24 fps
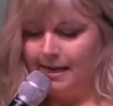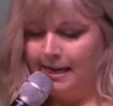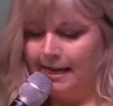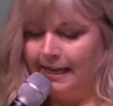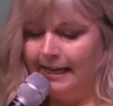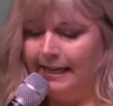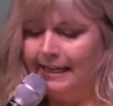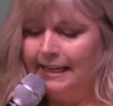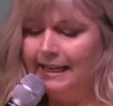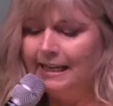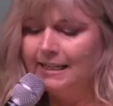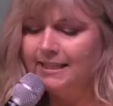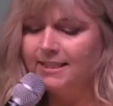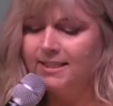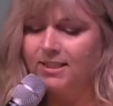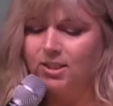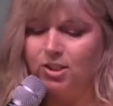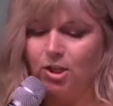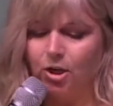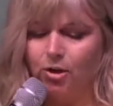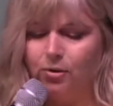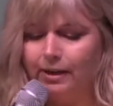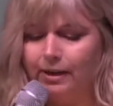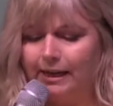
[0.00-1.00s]
He gets
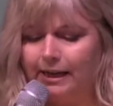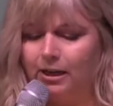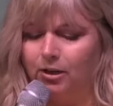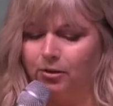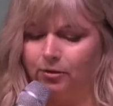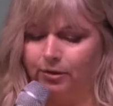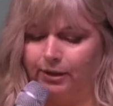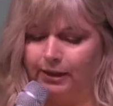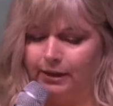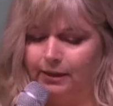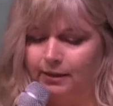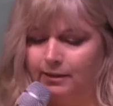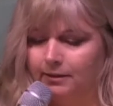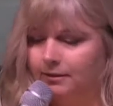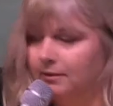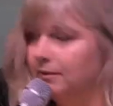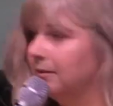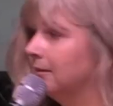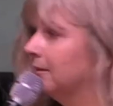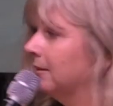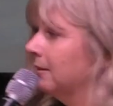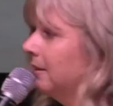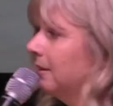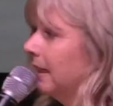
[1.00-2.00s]
so angry
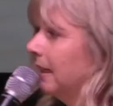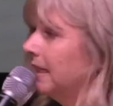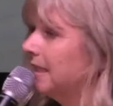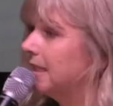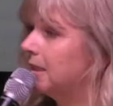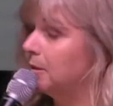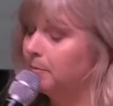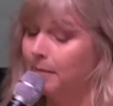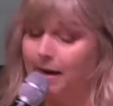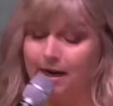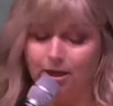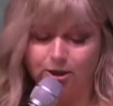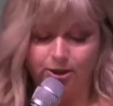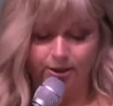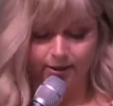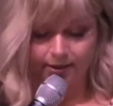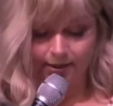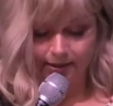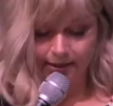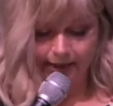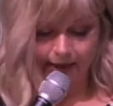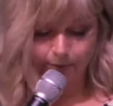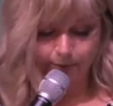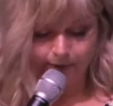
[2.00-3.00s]
that he smashes the
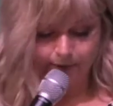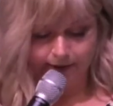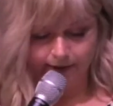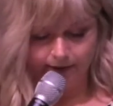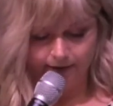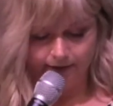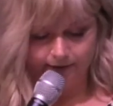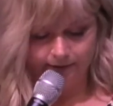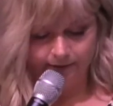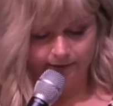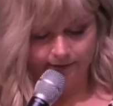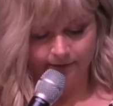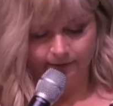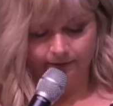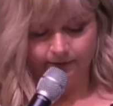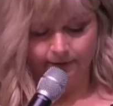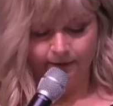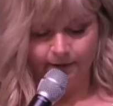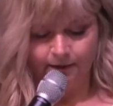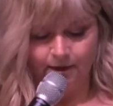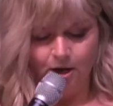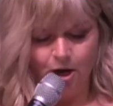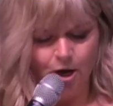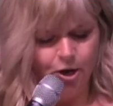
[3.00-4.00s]
tablet.
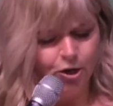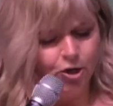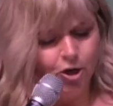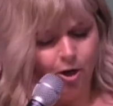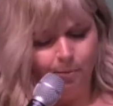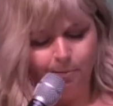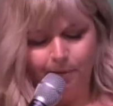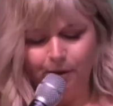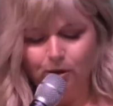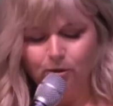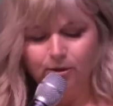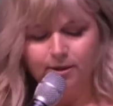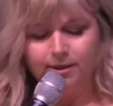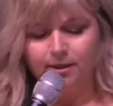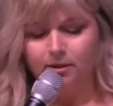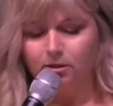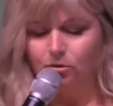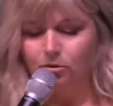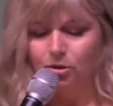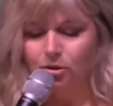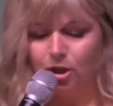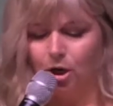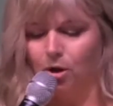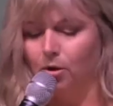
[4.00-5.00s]
Not because the
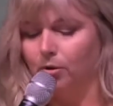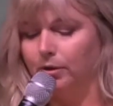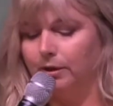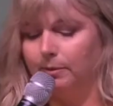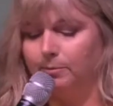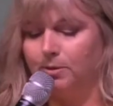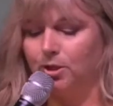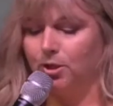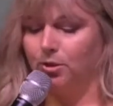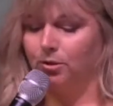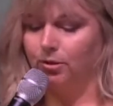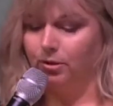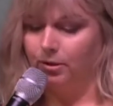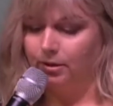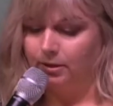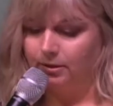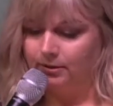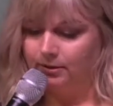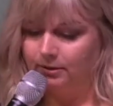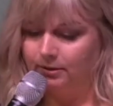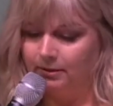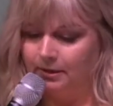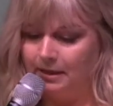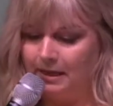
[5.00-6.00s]
Lord told him to,
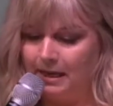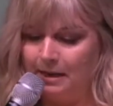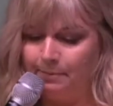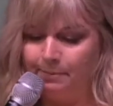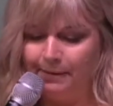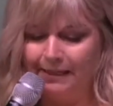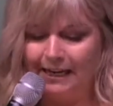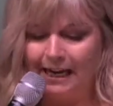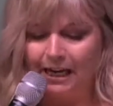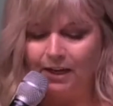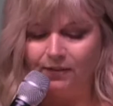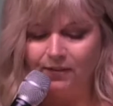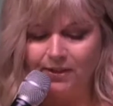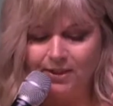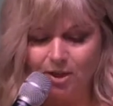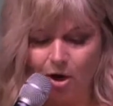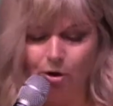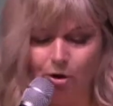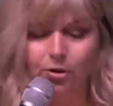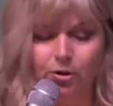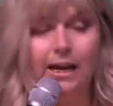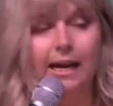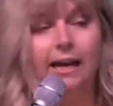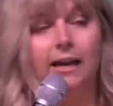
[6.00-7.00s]
but out of his
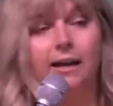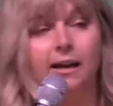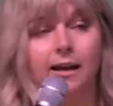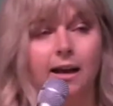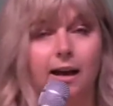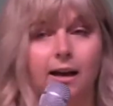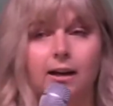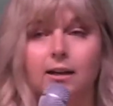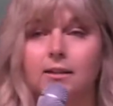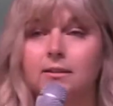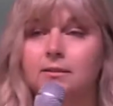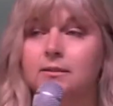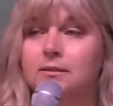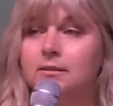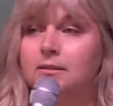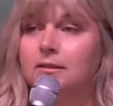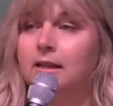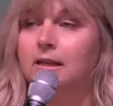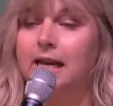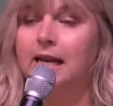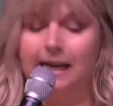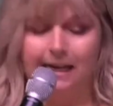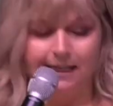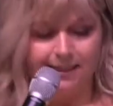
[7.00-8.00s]
own anger,
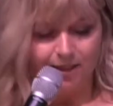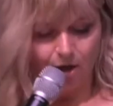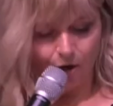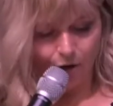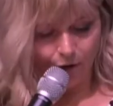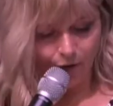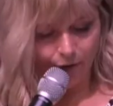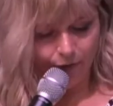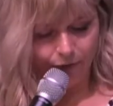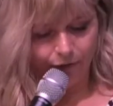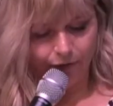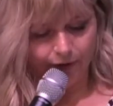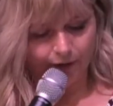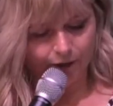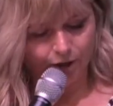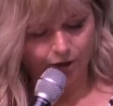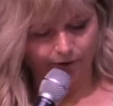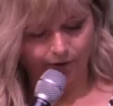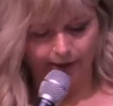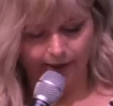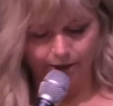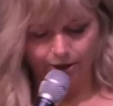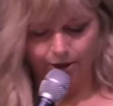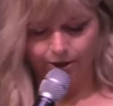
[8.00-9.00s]
his own
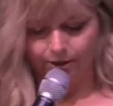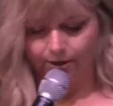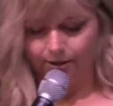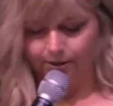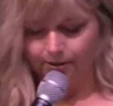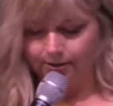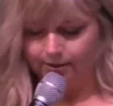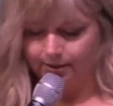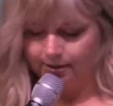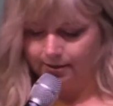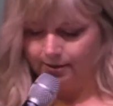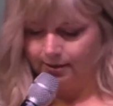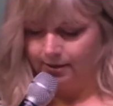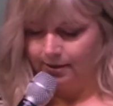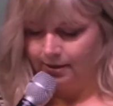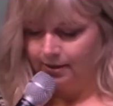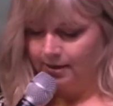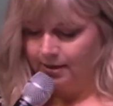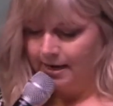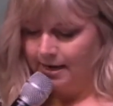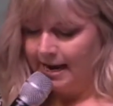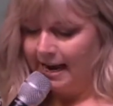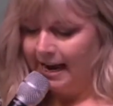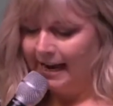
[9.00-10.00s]
frustrations,
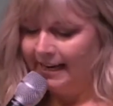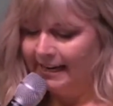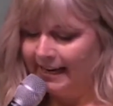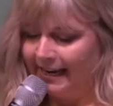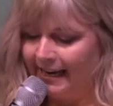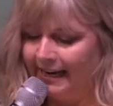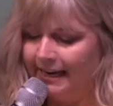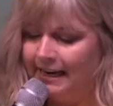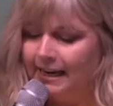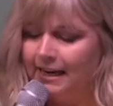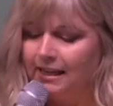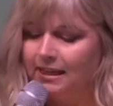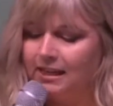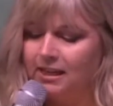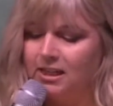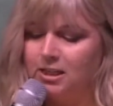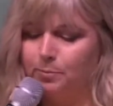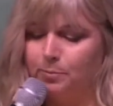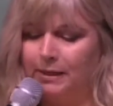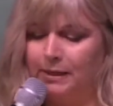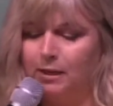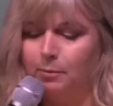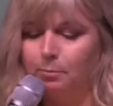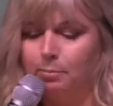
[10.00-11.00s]
and anger that has
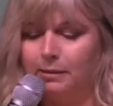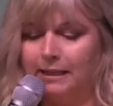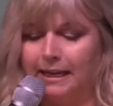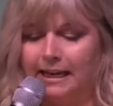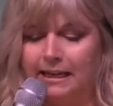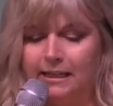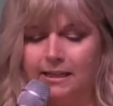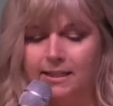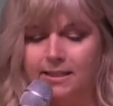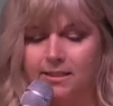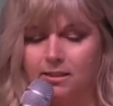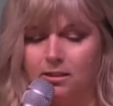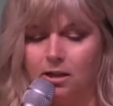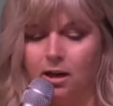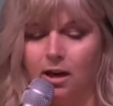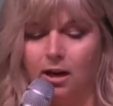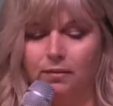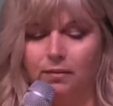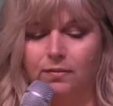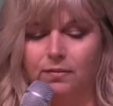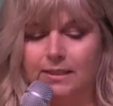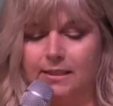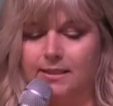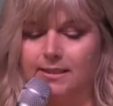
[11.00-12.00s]
been at play in his
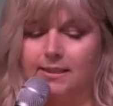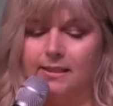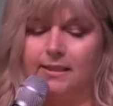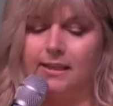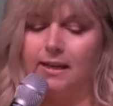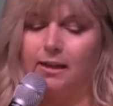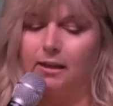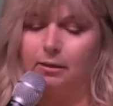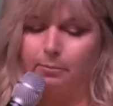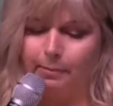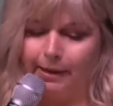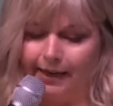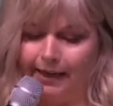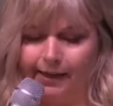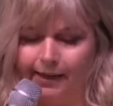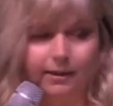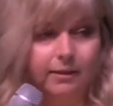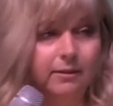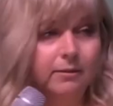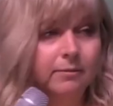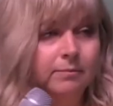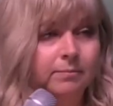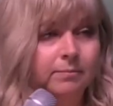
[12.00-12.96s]
life since a young man.